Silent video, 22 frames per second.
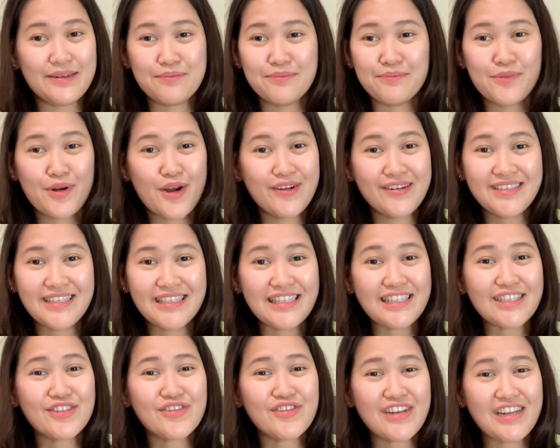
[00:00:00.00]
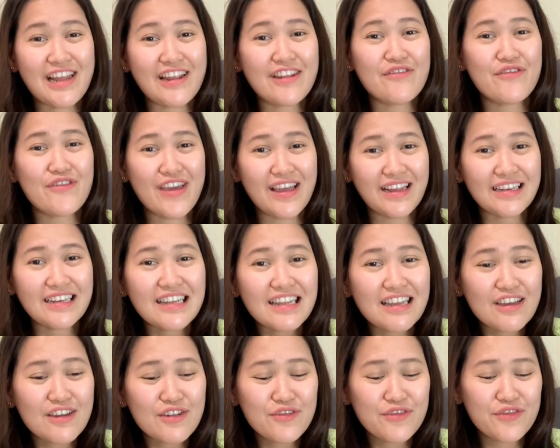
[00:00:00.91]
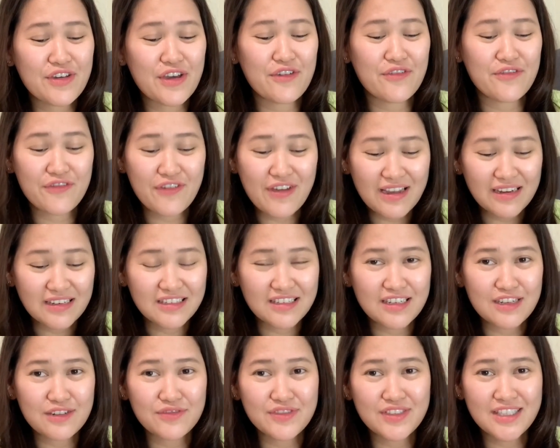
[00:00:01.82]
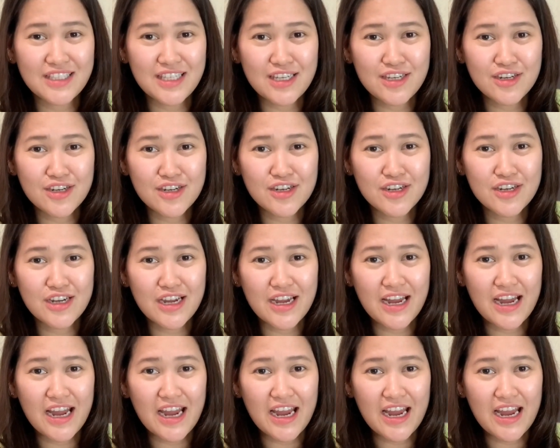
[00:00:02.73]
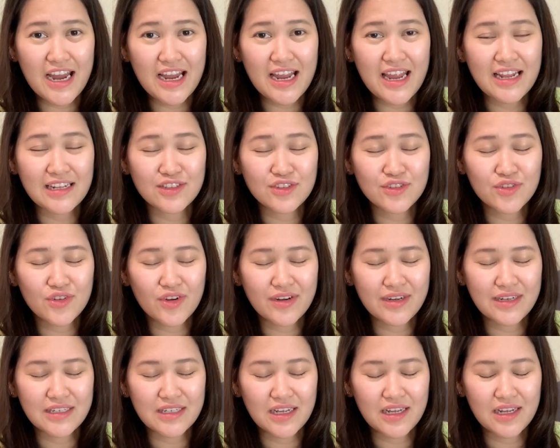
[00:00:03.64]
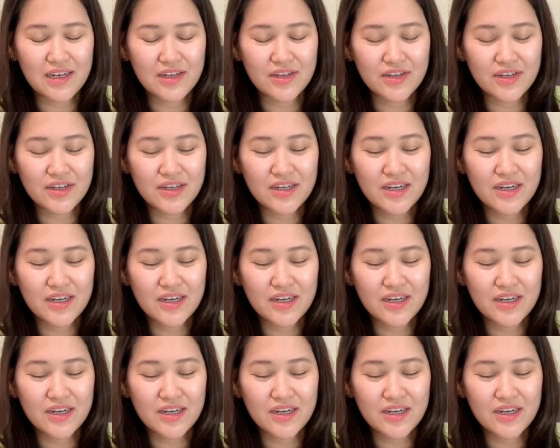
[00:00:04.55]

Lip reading: Morissette is really effective singer and storyteller.